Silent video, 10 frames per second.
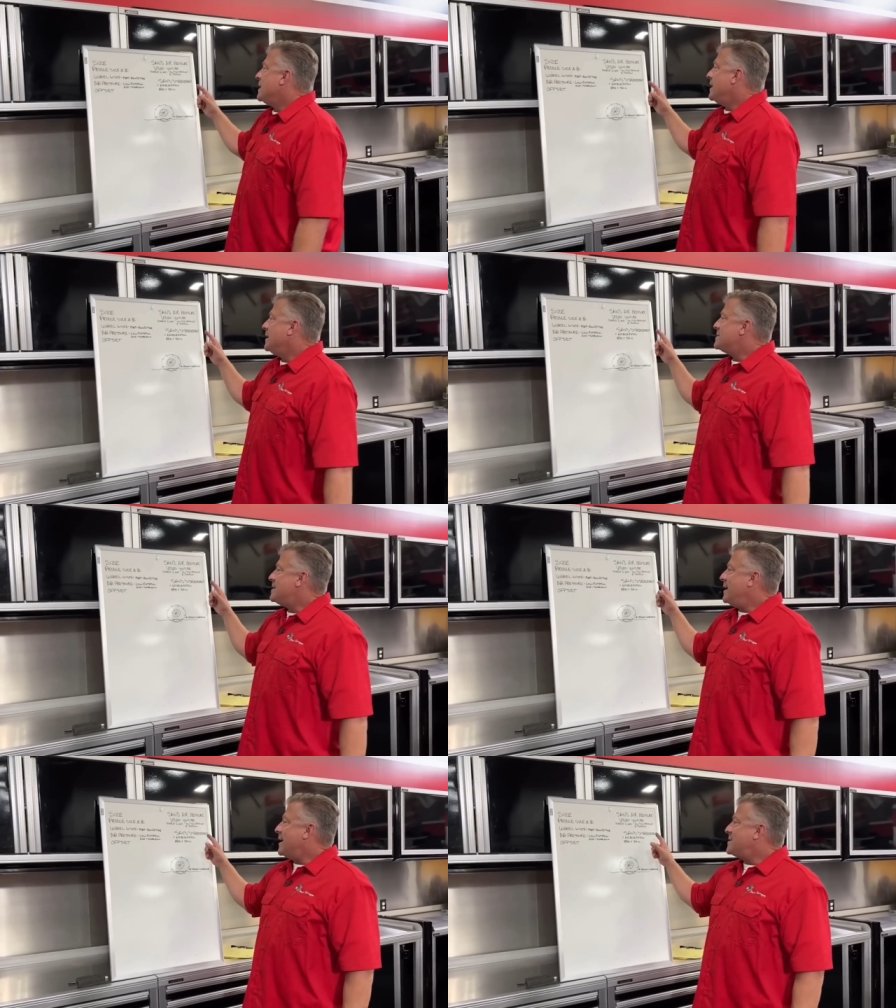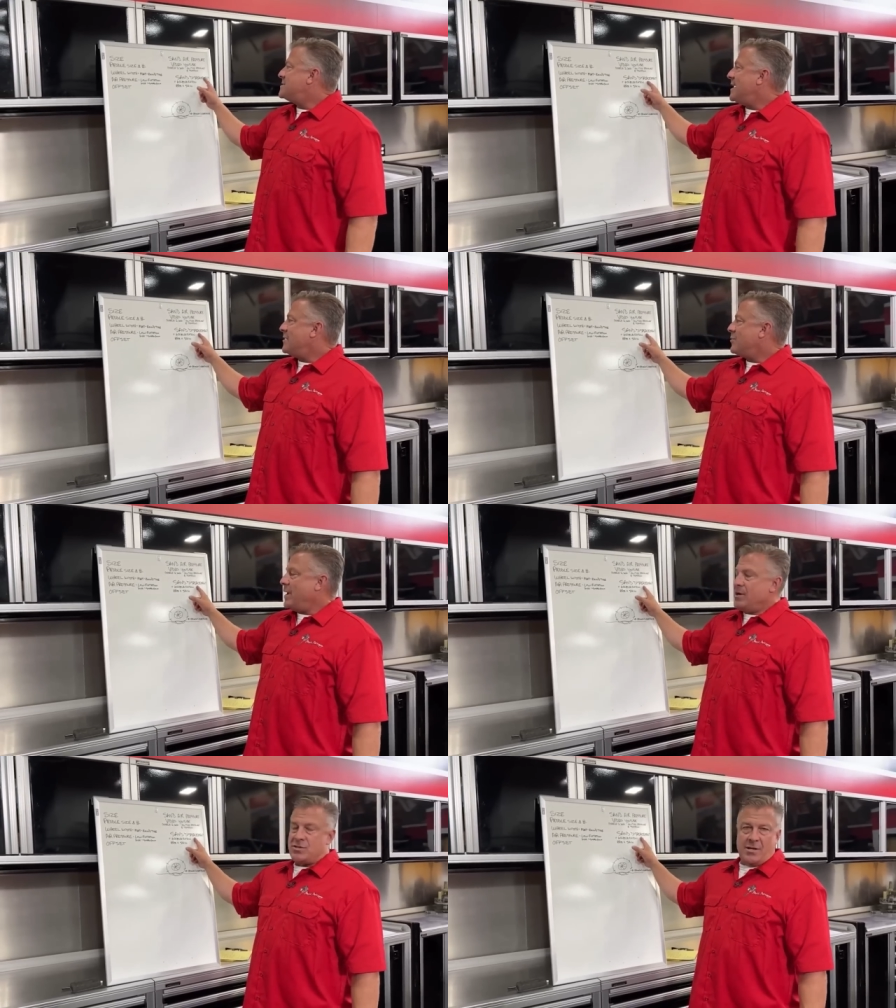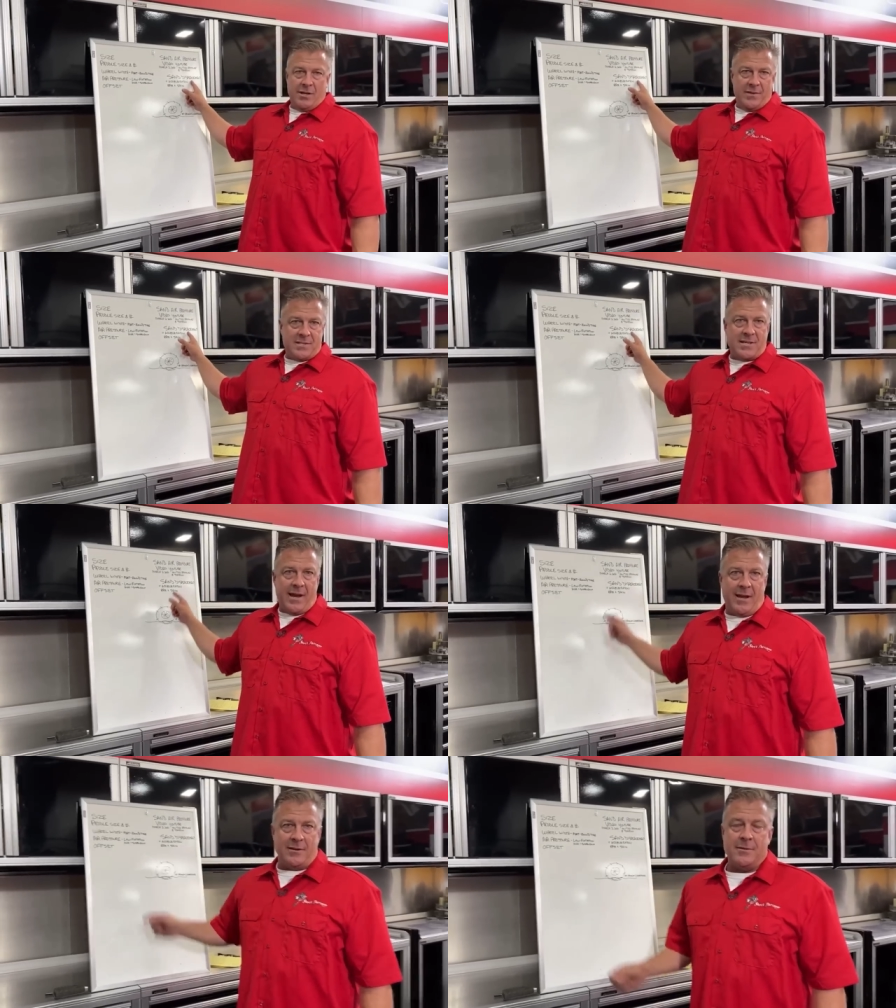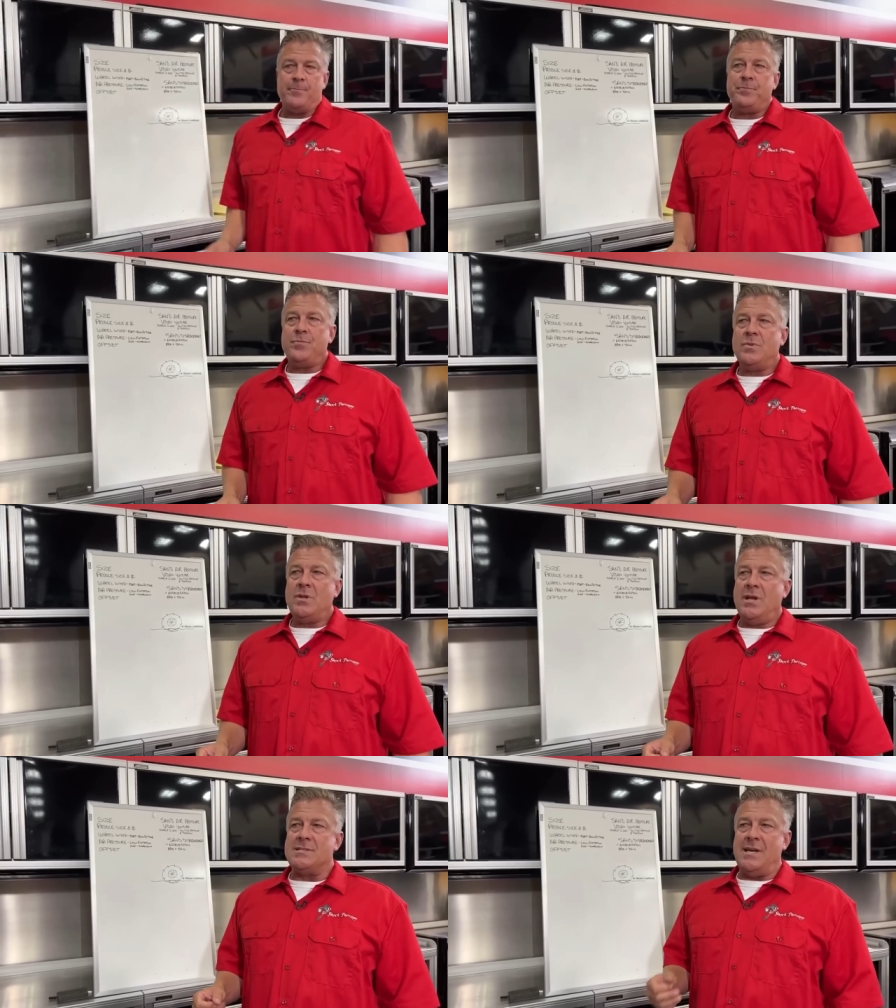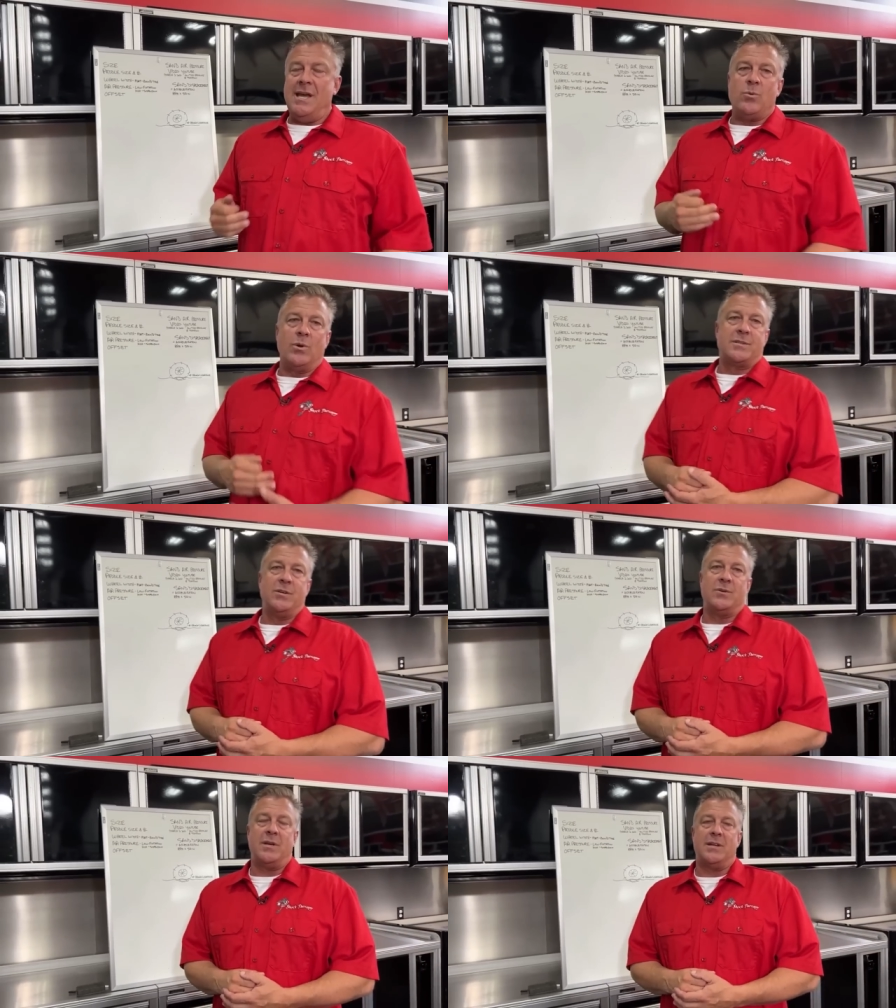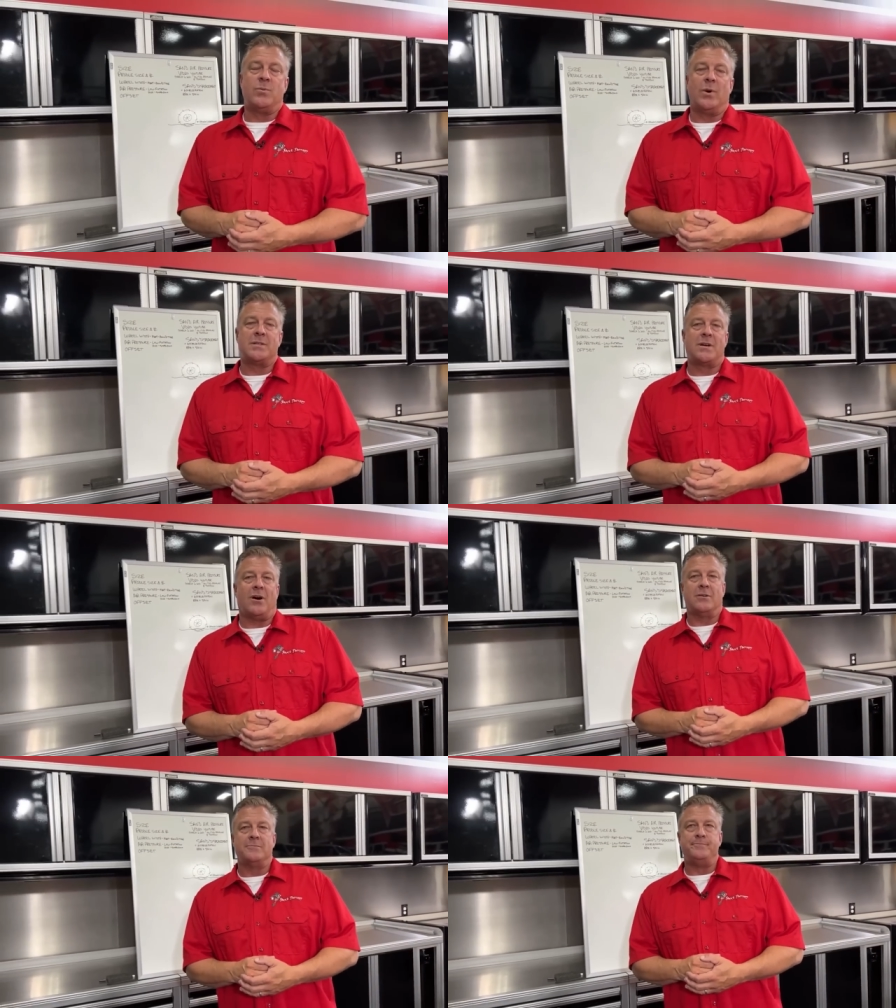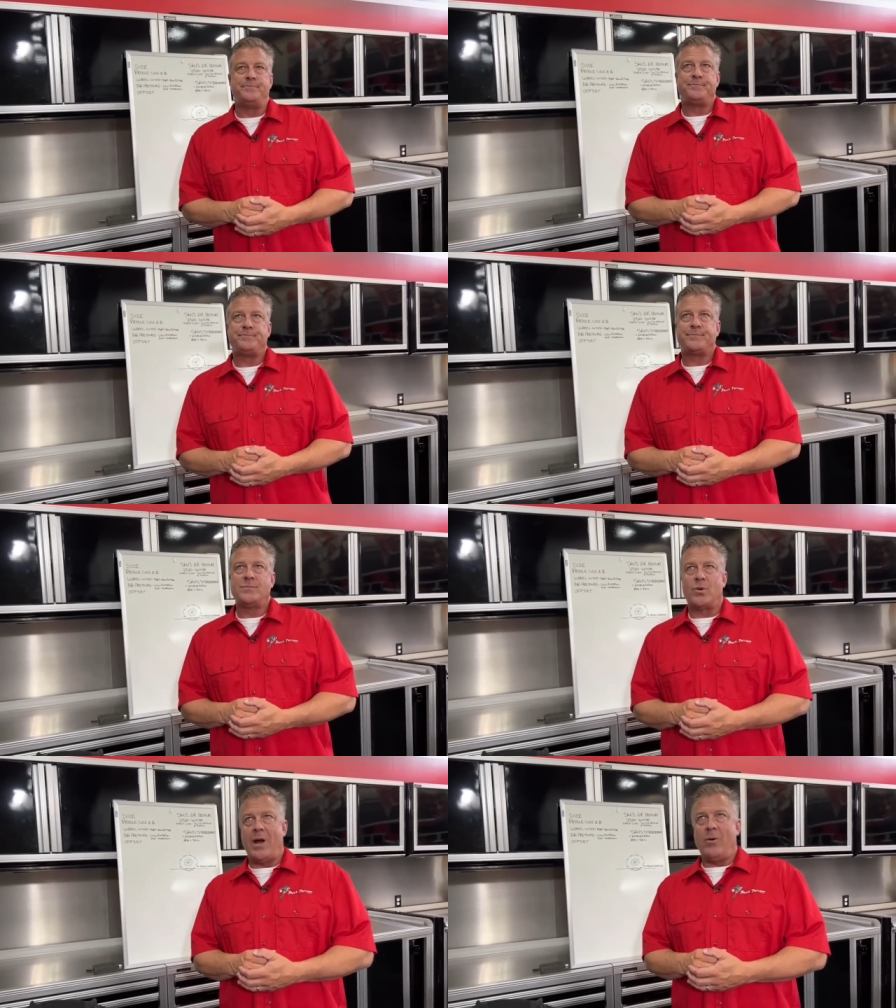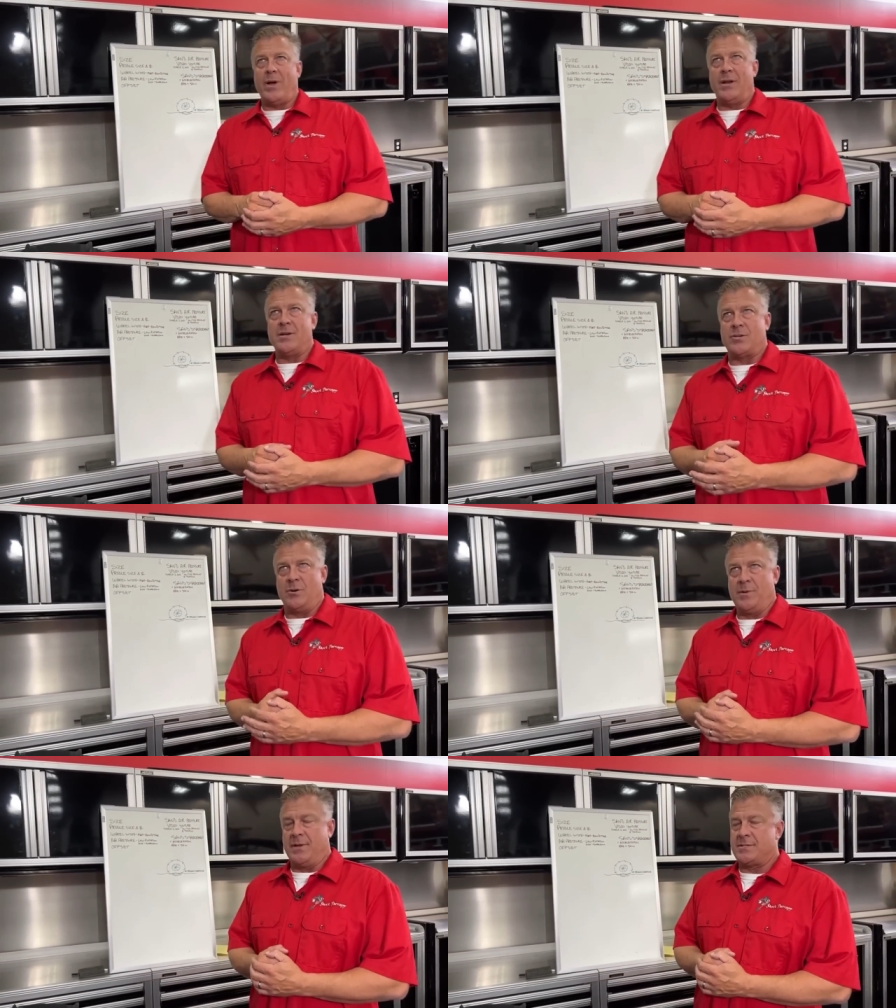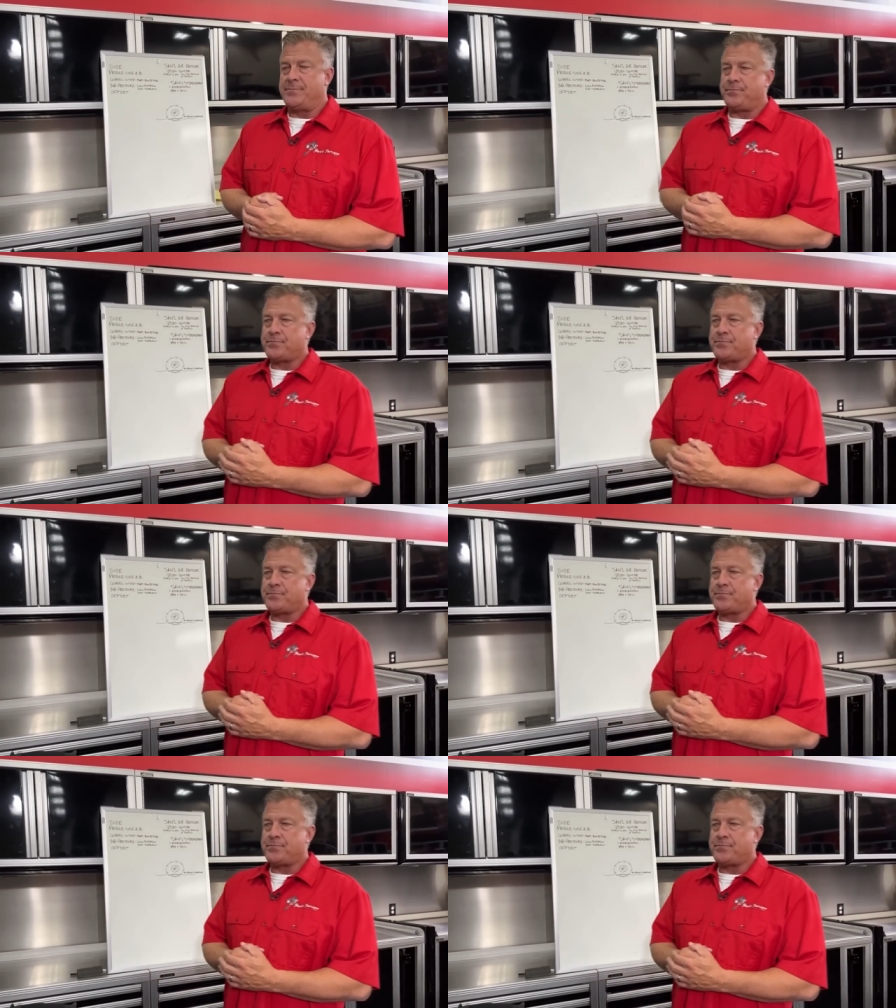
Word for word: is acceleration in the sand is equal to, it's what's called, the right way to determine this